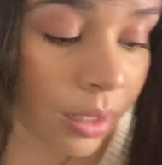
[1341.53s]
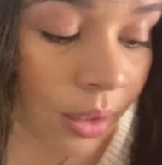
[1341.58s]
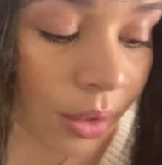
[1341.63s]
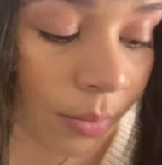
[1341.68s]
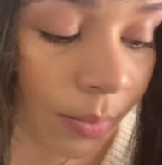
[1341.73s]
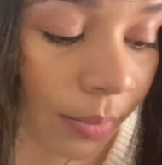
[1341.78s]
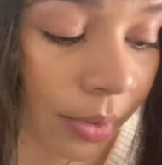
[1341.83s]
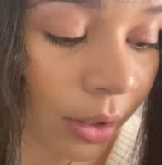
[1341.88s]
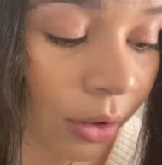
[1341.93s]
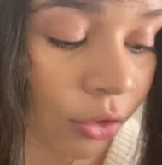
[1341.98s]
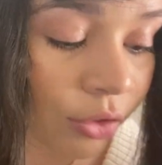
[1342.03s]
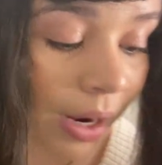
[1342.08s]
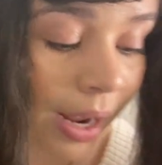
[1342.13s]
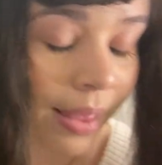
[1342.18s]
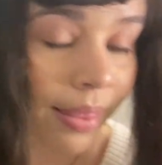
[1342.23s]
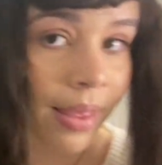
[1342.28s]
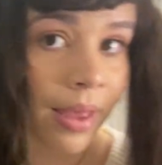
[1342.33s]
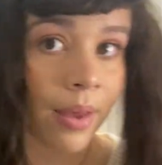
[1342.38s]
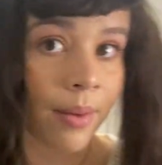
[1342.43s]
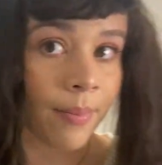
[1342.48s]
blow dry
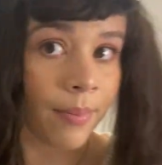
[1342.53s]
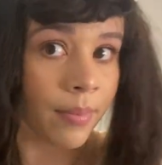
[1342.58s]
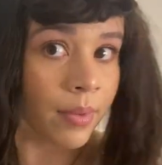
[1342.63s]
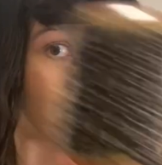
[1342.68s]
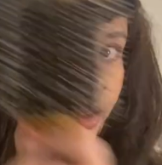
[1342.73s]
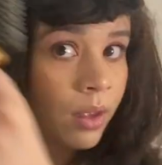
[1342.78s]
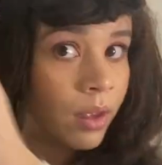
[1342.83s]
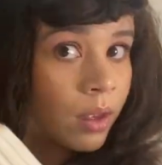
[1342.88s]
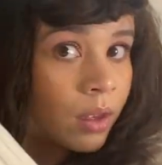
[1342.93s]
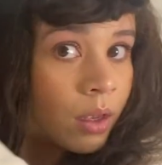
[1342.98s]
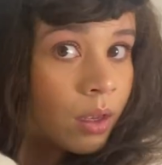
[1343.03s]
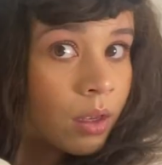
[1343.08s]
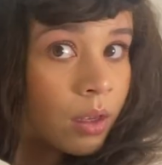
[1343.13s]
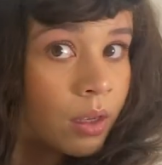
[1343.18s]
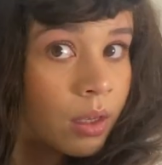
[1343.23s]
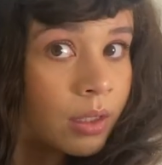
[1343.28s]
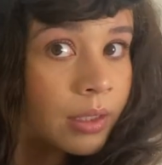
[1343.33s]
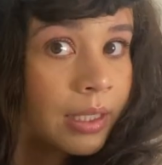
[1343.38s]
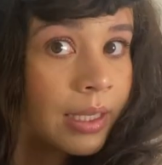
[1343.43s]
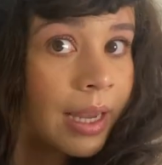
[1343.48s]
them
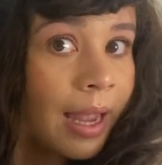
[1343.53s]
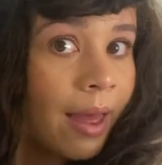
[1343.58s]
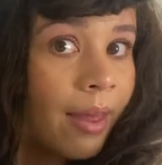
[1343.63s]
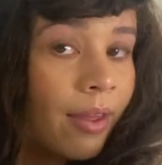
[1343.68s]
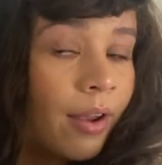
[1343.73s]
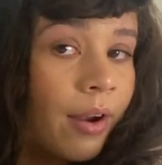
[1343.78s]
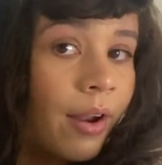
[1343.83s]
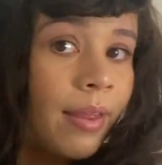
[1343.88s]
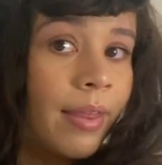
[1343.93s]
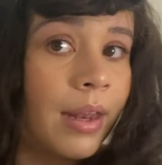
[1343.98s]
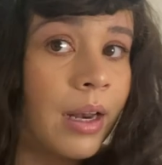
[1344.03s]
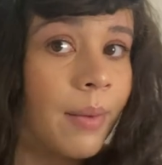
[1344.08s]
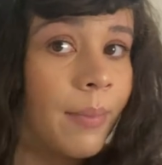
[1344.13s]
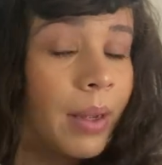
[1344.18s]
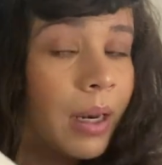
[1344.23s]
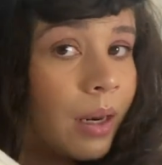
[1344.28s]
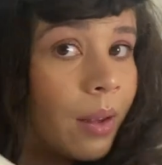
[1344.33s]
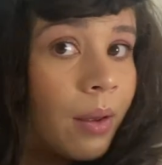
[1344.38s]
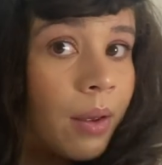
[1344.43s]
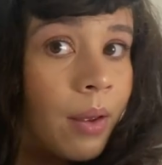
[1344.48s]
together and then I'm
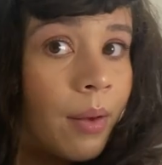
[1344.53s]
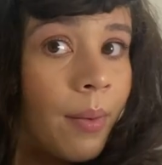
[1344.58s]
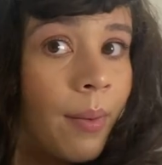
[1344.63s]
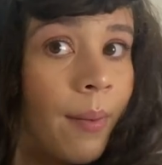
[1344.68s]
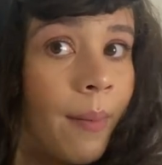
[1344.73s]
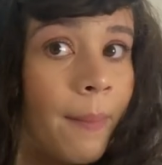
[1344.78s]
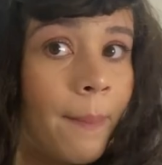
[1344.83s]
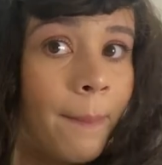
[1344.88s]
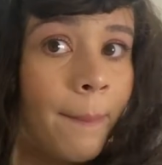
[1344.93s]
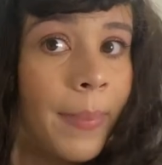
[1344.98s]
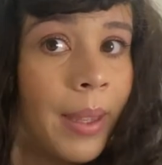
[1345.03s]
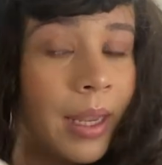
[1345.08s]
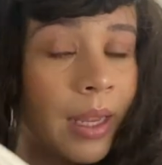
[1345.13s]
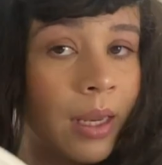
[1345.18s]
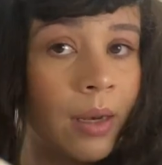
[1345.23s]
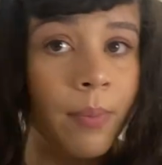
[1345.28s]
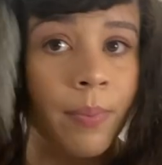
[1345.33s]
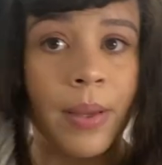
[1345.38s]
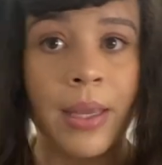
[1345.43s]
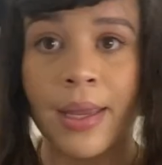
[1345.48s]
gonna
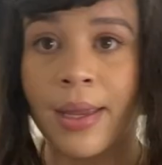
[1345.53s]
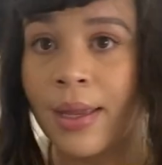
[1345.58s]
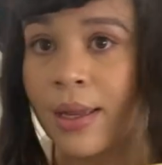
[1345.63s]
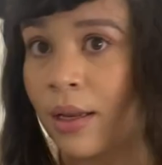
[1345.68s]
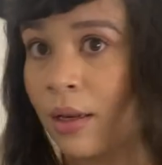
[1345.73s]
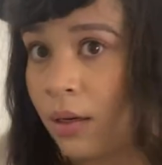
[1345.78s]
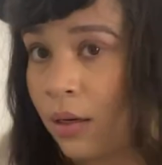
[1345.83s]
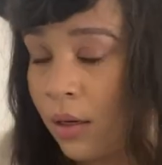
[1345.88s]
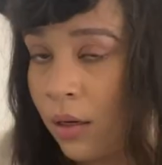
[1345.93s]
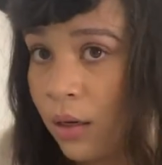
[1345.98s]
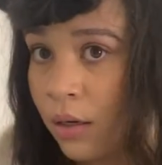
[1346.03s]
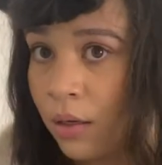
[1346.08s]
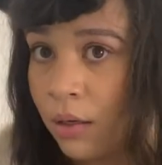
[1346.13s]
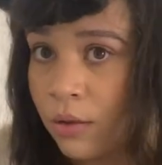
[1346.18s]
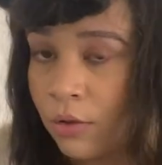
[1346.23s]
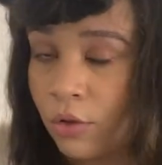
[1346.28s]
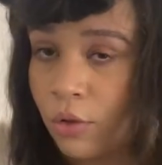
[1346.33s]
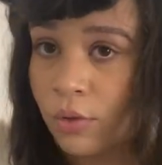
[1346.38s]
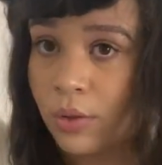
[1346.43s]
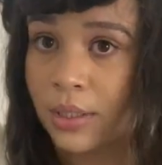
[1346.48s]
pin, pin,
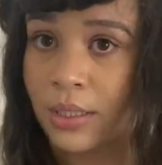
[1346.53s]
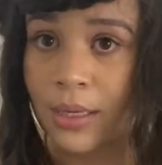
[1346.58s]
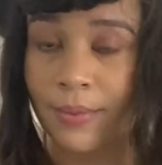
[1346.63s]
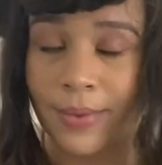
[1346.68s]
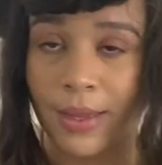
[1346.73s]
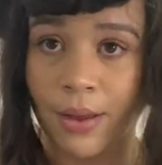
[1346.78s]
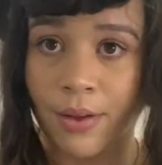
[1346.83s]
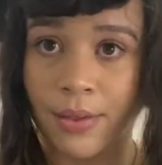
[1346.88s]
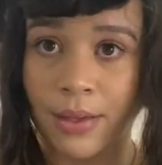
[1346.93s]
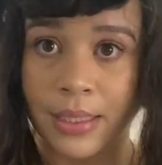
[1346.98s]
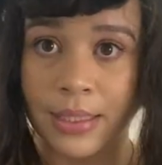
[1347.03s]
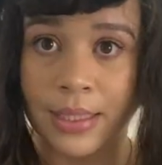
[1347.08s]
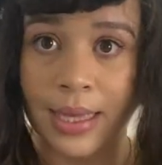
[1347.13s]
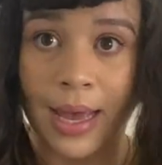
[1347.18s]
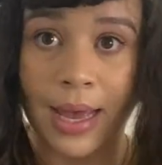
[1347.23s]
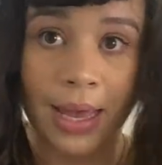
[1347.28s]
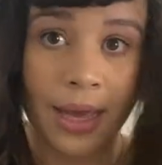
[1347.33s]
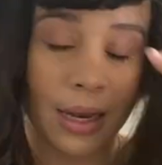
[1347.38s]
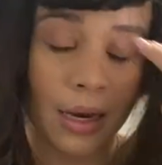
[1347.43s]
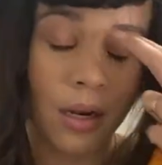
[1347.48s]
do the same thing on this
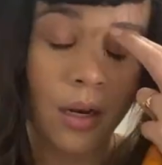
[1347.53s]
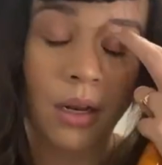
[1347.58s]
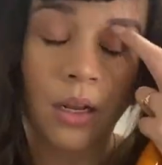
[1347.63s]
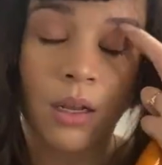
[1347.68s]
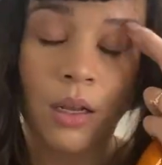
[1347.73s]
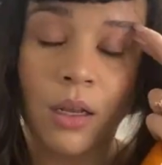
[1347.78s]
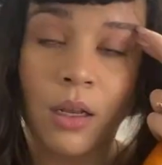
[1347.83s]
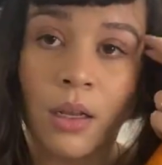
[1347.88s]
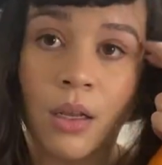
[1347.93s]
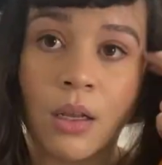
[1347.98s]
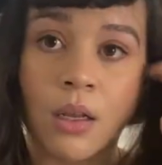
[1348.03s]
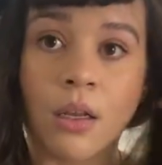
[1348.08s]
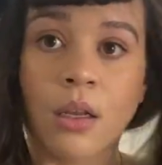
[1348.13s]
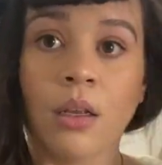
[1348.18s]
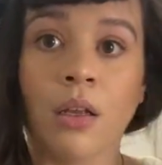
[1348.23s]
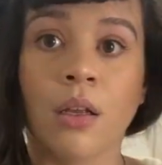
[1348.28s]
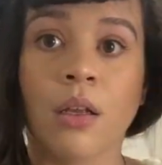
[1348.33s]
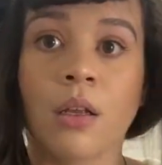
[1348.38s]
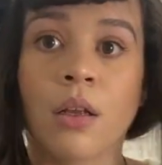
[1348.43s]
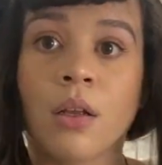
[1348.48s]
side,
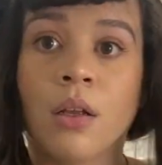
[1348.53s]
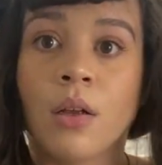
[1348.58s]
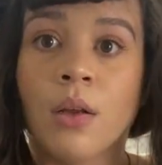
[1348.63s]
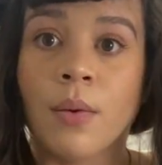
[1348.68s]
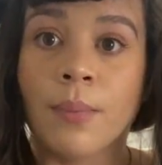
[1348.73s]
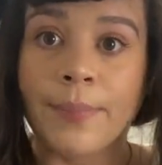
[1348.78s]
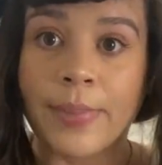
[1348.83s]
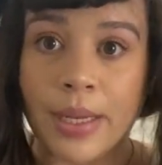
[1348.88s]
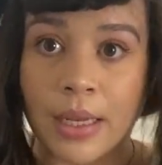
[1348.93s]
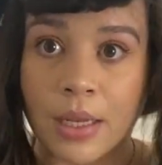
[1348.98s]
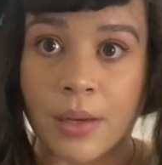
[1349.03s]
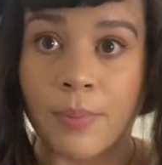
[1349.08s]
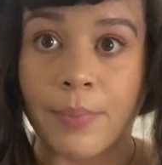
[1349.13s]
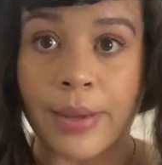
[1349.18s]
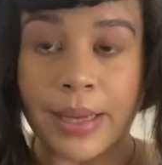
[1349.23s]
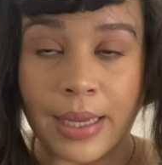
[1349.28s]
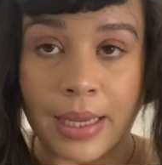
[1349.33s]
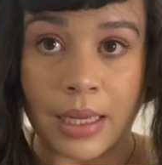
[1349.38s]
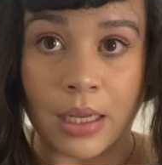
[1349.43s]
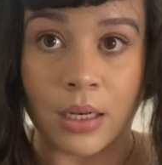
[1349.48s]
pin,
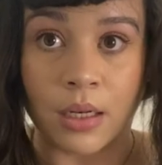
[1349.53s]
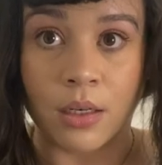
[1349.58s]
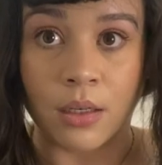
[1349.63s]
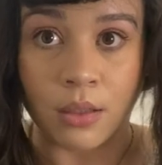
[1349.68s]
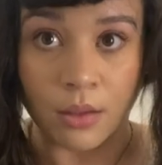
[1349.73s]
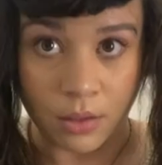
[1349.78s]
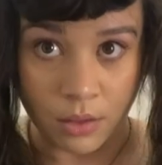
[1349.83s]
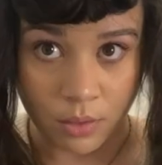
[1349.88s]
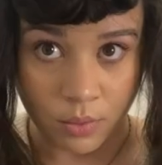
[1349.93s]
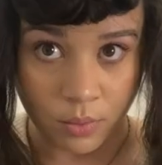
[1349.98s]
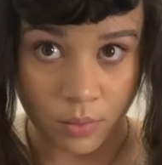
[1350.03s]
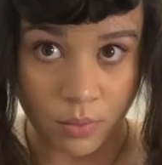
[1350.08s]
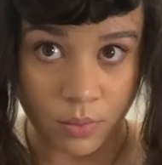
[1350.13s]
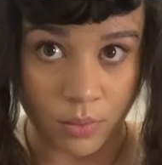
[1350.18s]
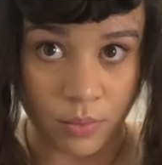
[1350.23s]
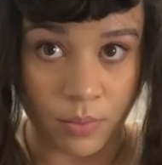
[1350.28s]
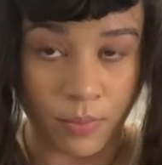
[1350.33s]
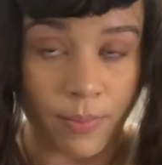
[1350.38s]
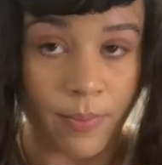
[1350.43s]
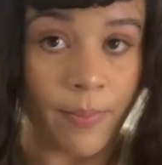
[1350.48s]
pin,
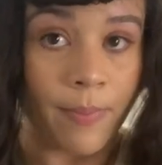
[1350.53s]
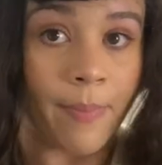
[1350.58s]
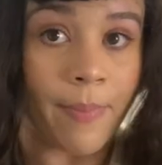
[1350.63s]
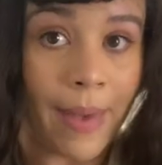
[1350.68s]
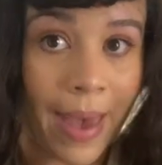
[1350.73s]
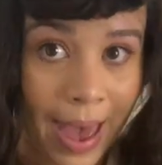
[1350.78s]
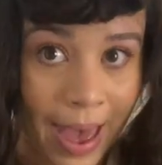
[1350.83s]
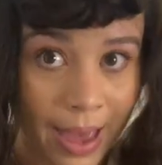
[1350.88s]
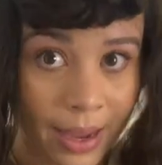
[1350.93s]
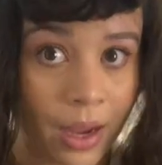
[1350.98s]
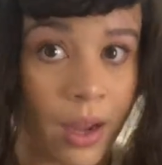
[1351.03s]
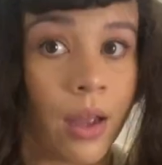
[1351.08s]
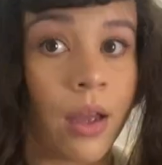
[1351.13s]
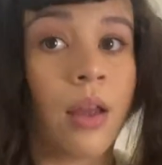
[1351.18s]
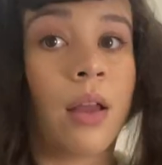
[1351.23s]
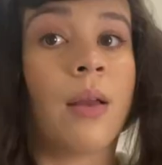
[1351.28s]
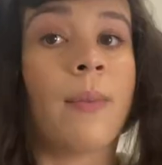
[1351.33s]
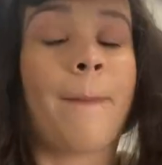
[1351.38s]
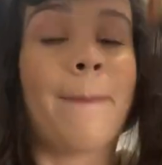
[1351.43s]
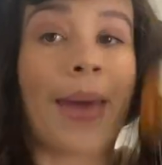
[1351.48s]
back,
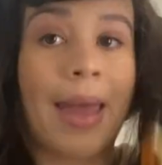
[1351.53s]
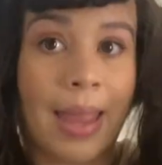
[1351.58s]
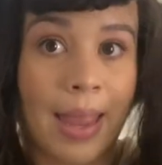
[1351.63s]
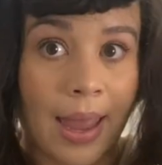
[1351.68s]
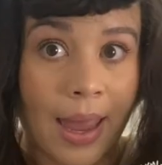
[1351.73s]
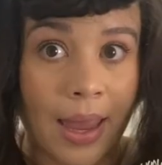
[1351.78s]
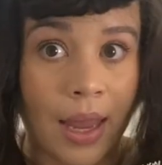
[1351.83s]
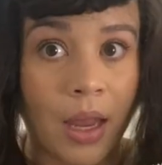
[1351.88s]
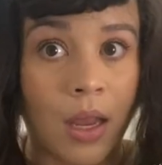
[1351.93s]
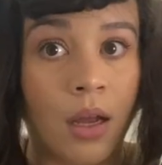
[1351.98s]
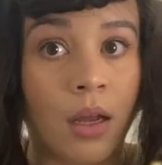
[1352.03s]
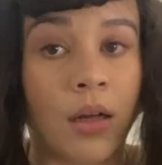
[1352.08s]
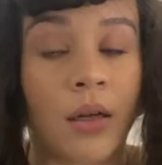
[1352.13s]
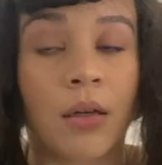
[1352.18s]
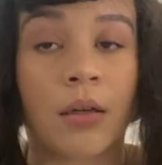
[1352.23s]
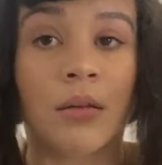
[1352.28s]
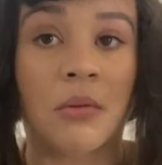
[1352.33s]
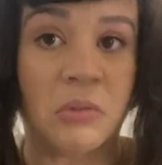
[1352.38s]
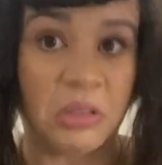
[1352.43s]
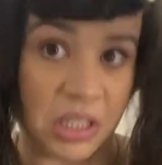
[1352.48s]
bang,
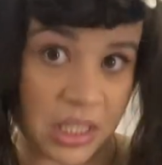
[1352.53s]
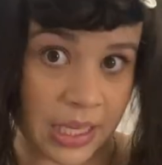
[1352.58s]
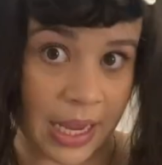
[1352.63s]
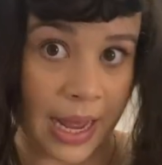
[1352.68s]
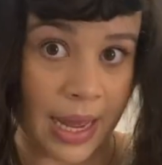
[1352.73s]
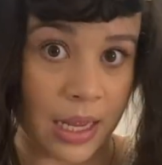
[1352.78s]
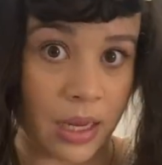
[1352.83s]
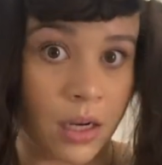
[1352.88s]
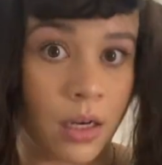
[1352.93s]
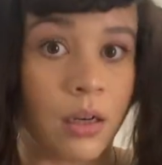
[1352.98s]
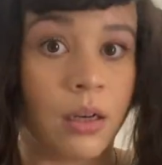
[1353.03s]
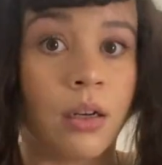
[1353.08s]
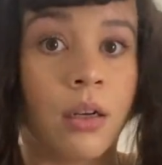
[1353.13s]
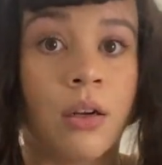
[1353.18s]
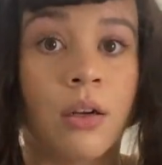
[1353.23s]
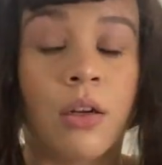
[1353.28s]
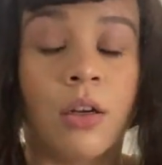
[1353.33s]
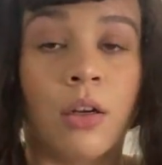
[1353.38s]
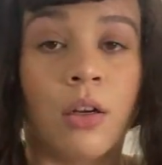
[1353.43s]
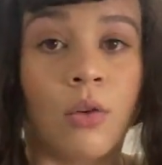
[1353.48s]
set,
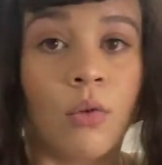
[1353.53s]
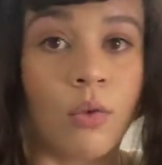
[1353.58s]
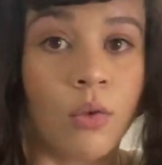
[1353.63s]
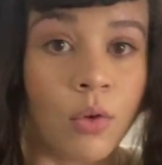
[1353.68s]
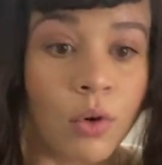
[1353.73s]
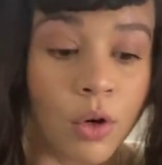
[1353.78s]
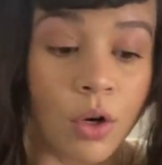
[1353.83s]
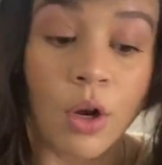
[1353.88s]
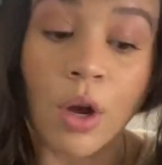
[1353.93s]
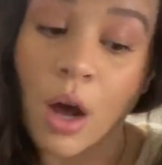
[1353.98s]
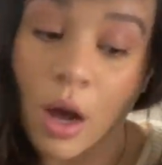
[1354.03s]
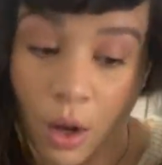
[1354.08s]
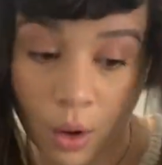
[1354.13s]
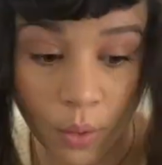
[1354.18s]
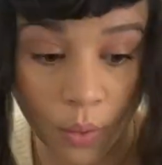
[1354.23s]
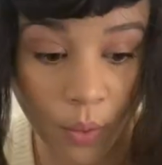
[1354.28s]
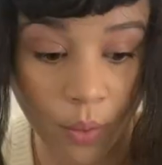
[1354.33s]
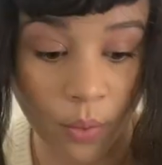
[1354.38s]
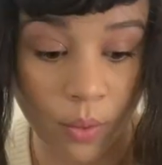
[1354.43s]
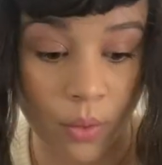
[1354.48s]

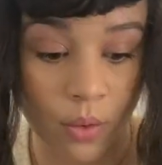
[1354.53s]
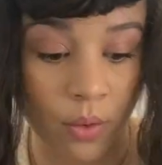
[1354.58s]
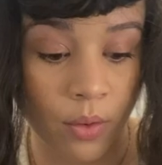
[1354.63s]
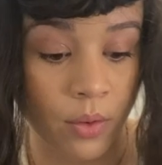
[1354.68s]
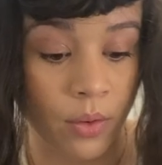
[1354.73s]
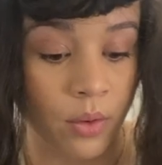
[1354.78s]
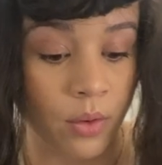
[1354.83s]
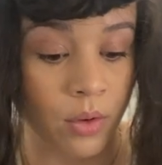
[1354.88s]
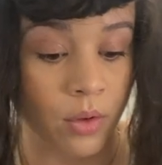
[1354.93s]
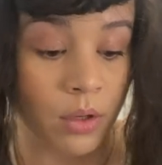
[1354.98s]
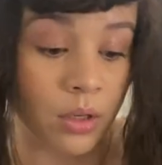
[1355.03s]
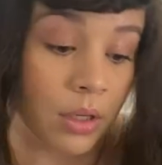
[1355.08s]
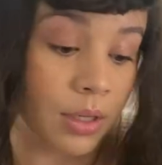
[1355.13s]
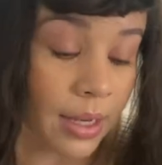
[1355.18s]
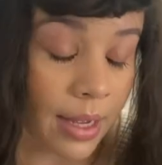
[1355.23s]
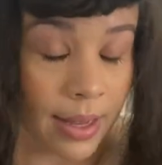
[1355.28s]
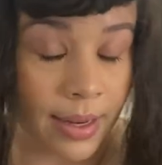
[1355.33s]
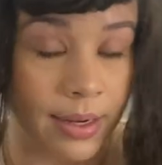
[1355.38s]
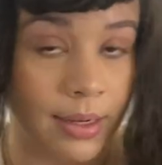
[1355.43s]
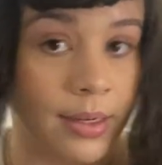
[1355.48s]
go,
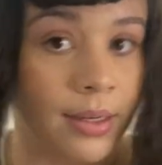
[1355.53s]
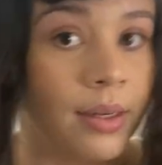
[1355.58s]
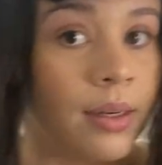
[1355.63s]
done.